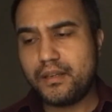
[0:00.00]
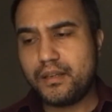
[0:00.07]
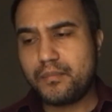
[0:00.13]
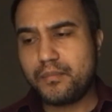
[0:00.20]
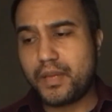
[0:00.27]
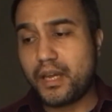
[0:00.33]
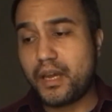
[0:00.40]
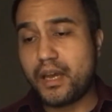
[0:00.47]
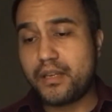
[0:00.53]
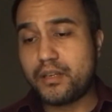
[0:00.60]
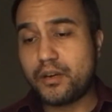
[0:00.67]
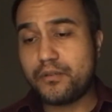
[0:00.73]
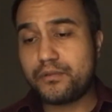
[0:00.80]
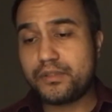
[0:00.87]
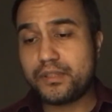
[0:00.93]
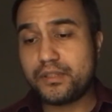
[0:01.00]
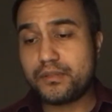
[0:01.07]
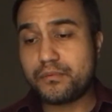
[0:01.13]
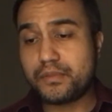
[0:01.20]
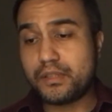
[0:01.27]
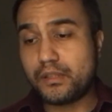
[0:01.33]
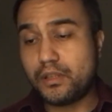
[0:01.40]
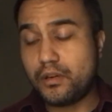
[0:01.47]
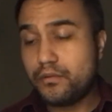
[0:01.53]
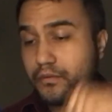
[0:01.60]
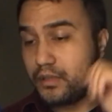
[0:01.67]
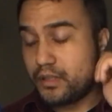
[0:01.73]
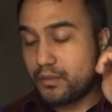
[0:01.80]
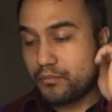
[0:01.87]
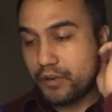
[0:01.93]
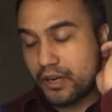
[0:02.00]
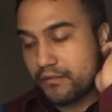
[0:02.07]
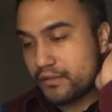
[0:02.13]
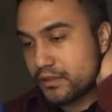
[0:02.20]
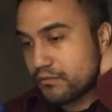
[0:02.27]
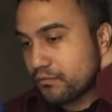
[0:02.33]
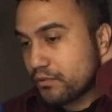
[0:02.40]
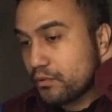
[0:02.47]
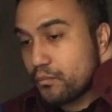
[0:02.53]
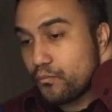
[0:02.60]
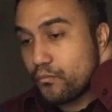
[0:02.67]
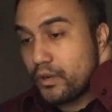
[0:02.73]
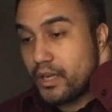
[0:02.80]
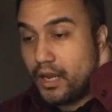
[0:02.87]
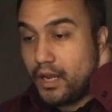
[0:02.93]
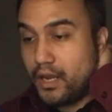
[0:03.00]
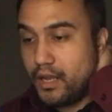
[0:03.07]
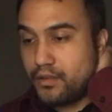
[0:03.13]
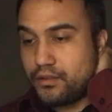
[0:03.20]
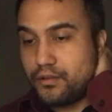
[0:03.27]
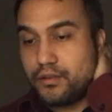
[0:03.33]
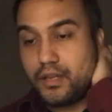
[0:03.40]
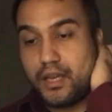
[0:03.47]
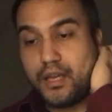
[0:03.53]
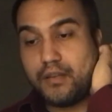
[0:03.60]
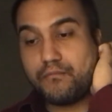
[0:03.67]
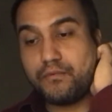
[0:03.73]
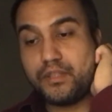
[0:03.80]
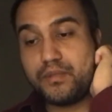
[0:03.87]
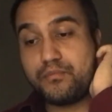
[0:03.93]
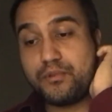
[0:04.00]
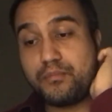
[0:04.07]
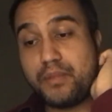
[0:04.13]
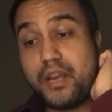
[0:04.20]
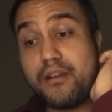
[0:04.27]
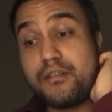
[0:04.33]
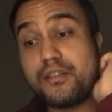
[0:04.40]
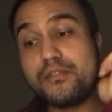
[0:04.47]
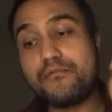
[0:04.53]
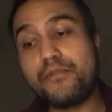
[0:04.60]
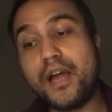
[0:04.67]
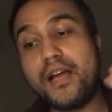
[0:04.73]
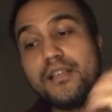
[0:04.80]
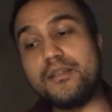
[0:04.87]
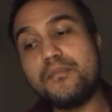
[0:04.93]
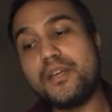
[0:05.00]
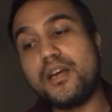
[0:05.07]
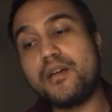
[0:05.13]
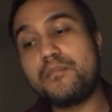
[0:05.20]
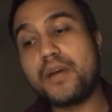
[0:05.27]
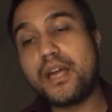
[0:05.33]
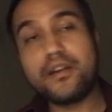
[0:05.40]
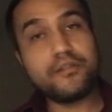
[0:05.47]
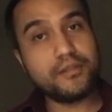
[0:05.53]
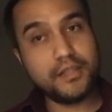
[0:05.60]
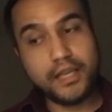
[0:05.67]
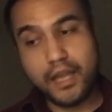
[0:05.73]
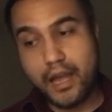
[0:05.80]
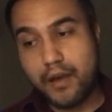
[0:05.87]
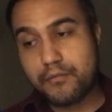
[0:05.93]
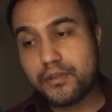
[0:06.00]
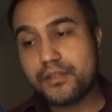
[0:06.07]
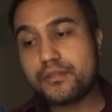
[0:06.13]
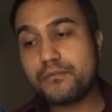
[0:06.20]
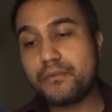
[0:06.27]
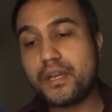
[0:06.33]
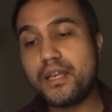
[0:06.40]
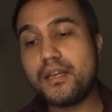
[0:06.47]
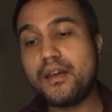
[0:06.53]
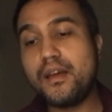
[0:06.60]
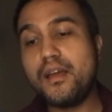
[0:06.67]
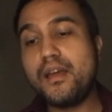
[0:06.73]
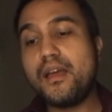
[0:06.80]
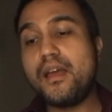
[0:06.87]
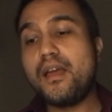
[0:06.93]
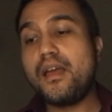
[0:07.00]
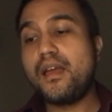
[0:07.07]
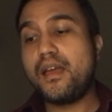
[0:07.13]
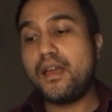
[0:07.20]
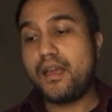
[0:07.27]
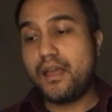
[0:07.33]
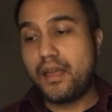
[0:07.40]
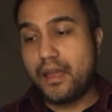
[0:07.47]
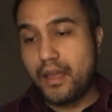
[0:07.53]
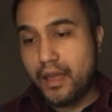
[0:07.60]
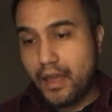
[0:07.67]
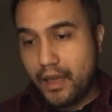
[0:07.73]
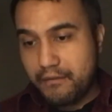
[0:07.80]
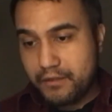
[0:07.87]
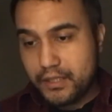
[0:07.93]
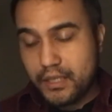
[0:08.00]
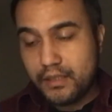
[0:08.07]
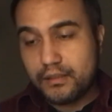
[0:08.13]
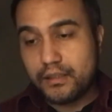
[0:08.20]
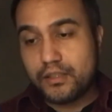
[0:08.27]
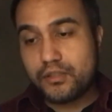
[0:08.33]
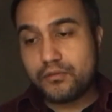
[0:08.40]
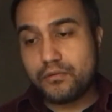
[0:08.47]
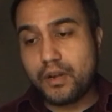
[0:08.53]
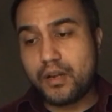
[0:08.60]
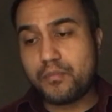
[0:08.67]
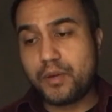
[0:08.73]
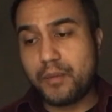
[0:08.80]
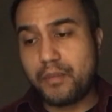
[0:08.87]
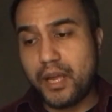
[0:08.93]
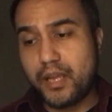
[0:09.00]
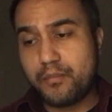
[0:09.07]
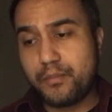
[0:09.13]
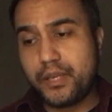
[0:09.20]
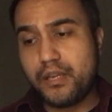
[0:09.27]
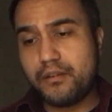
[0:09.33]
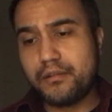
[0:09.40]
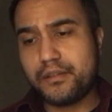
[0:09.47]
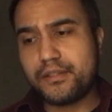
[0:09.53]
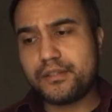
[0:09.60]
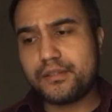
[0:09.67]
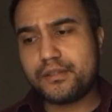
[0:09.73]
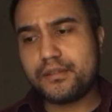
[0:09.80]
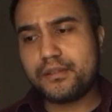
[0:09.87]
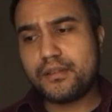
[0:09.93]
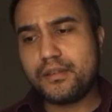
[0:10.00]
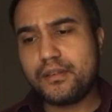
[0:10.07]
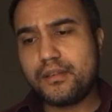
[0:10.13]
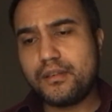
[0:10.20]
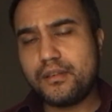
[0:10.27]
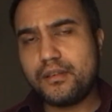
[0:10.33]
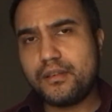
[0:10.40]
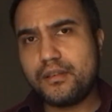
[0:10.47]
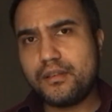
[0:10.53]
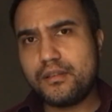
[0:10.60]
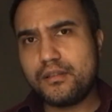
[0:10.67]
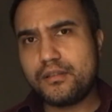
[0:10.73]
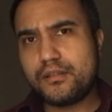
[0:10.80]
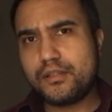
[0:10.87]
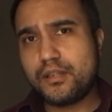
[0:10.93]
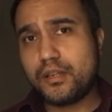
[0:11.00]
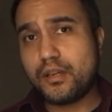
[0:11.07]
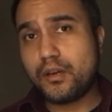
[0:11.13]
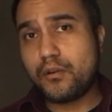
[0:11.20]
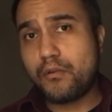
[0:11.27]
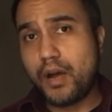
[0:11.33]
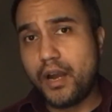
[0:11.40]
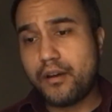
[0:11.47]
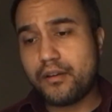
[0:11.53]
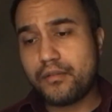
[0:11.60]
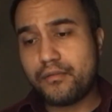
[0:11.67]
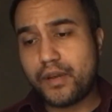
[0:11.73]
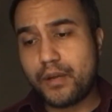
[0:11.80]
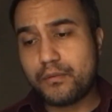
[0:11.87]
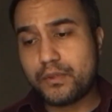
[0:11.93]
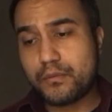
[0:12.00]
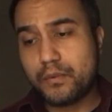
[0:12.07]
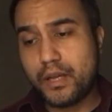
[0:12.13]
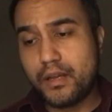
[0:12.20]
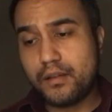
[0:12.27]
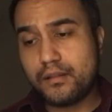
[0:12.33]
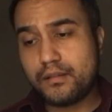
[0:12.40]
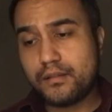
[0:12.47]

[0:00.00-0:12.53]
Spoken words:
My kind hostess was alone in the breakfast room when I entered, and was preparing to rally me on my early hours, when, evidently struck by my appearance, she inquired if I was well.